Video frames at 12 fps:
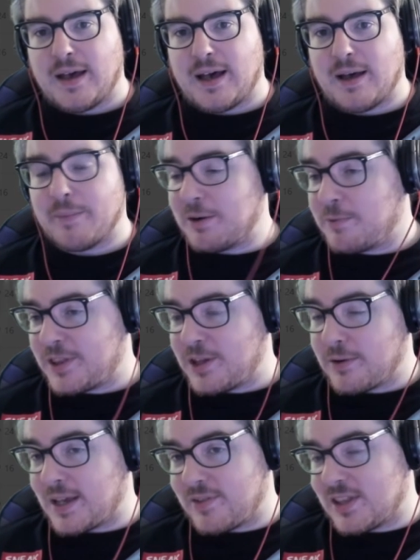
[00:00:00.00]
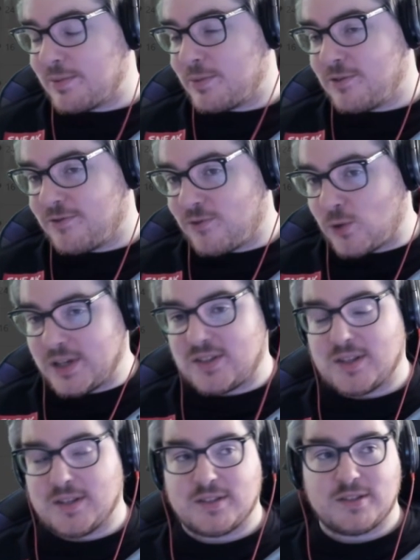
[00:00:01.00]
Um, and without giving them new
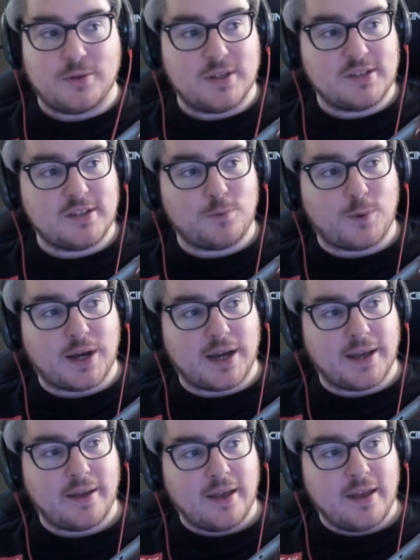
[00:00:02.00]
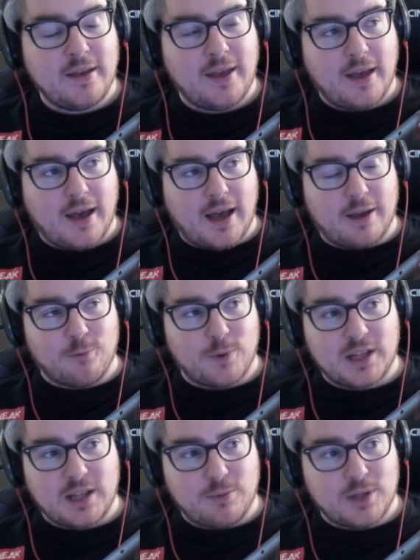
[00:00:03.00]
voices. So this is why I
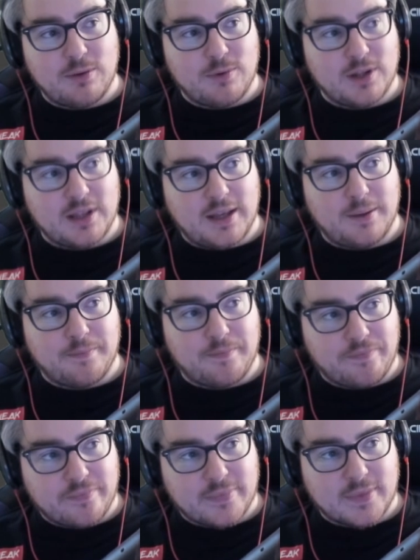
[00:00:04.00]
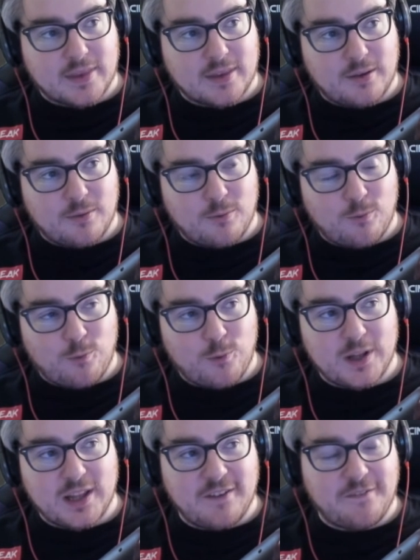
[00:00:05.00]
really, really, really,
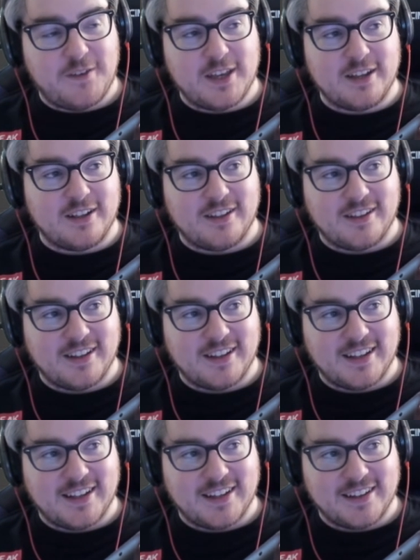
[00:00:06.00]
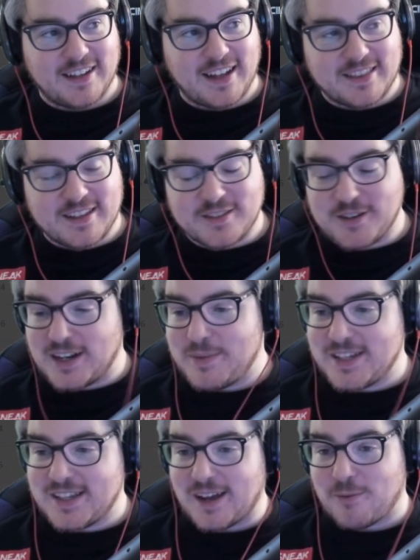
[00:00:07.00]
really feel like these are going to
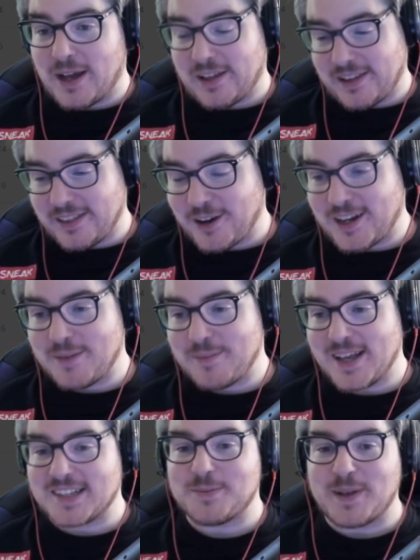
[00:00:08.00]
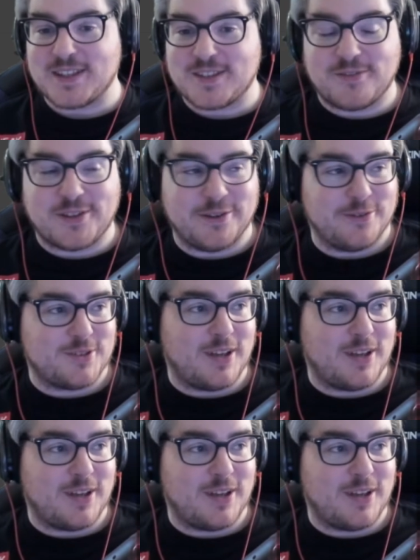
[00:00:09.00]
be done well and they're going to be expensive too.